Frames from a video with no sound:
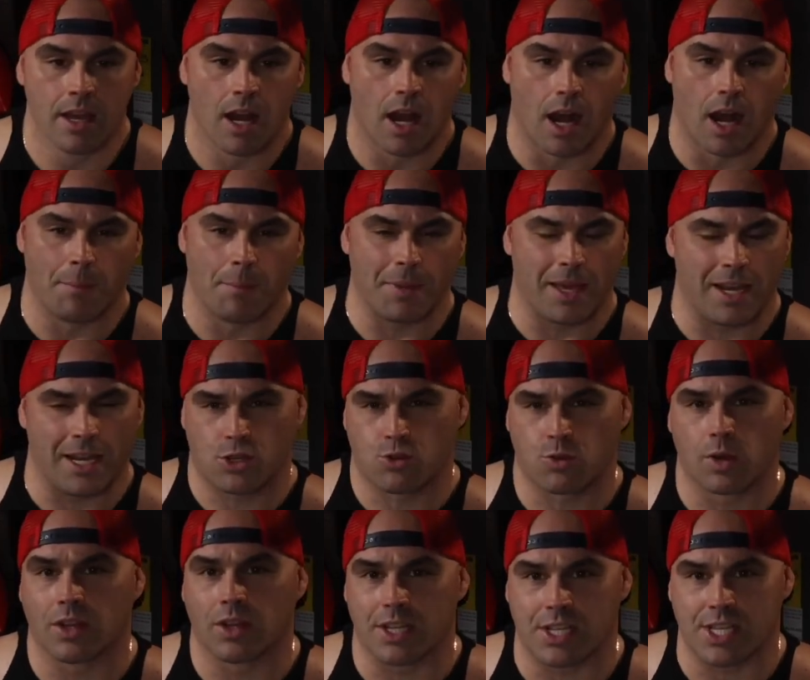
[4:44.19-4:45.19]
Um, and it's
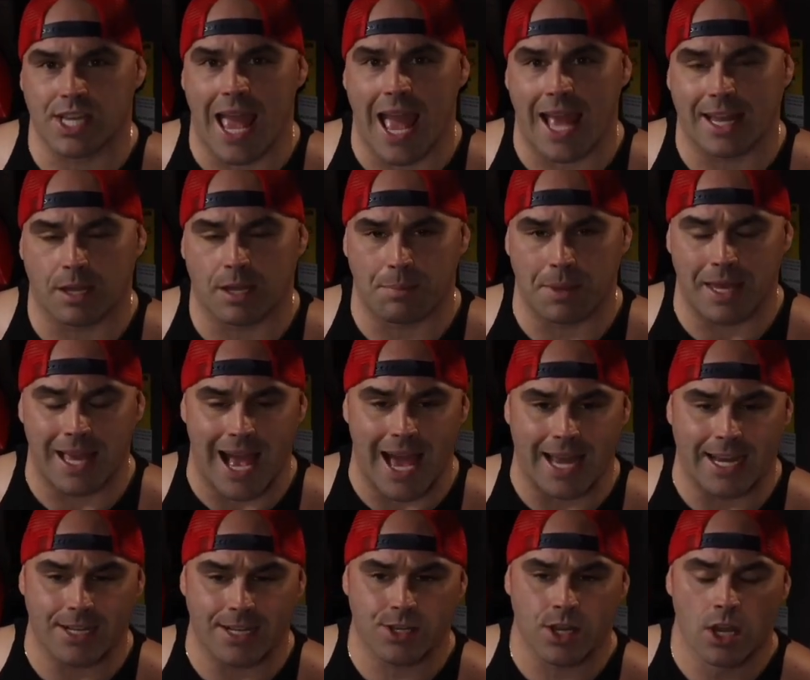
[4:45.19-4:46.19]
really sad, to be
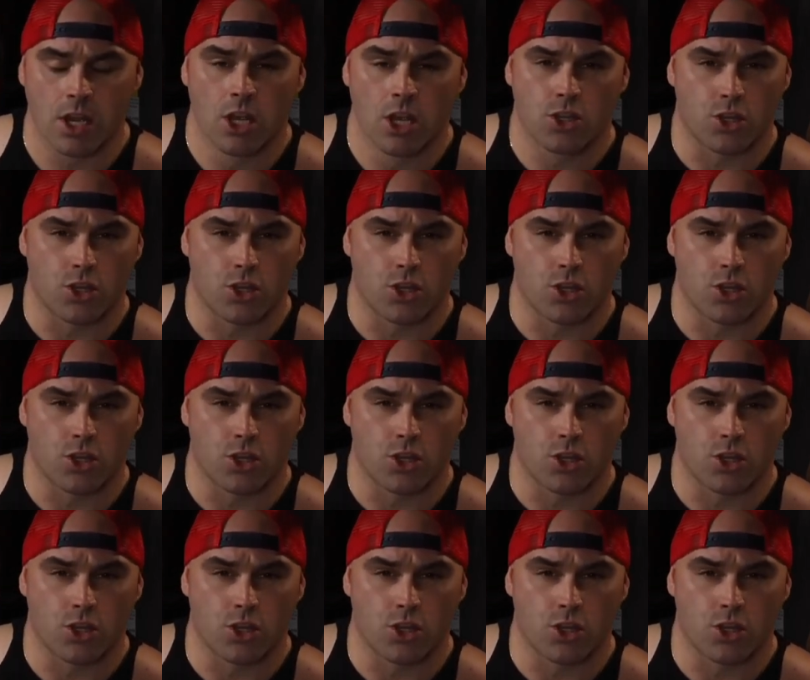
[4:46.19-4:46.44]
honest.